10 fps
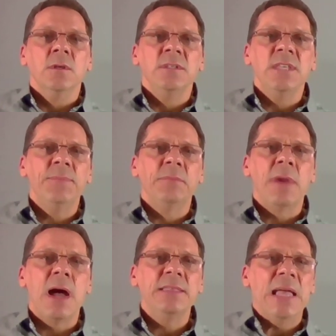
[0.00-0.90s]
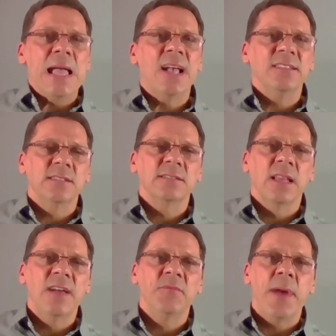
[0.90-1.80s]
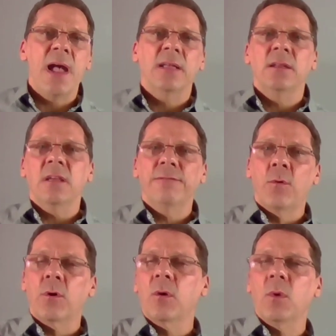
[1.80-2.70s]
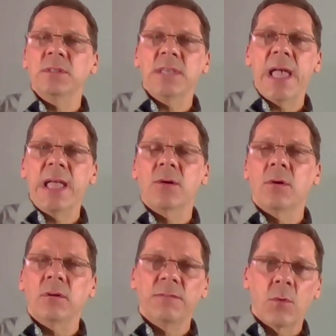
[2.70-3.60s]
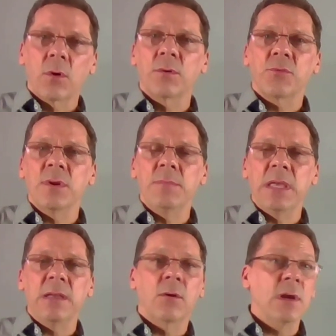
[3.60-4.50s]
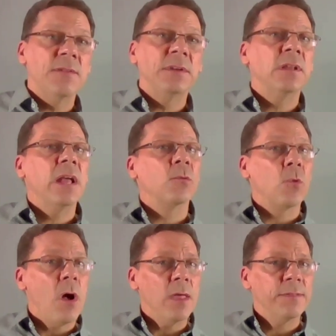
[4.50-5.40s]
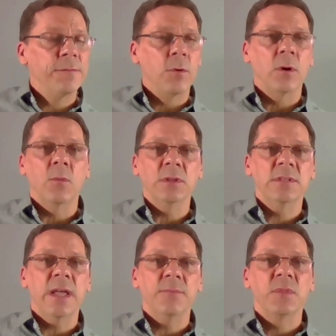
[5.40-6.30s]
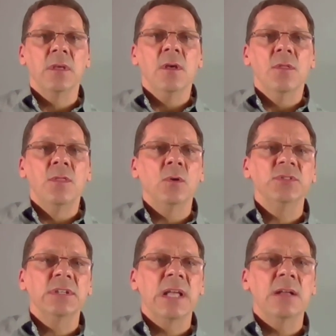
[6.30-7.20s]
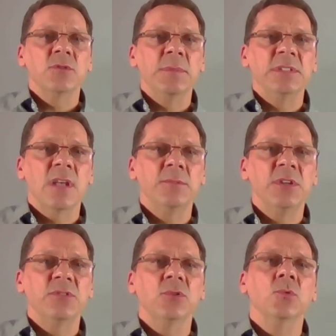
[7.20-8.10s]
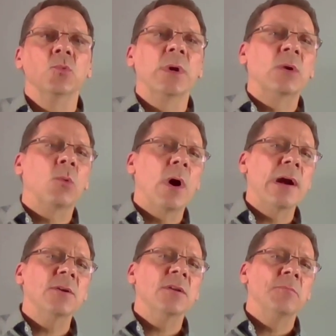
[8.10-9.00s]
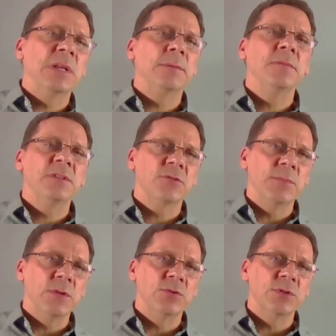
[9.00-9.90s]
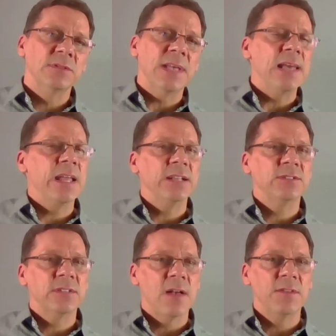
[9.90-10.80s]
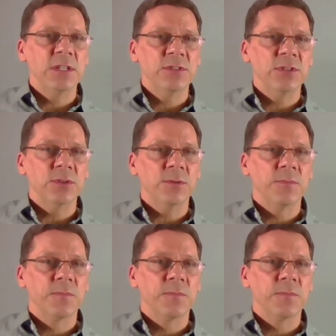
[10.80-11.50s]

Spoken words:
Keep in mind that assets left back in a 401k or a 403b or even in a Roth 401k, those accounts will be subject to required minimum distributions at age 72.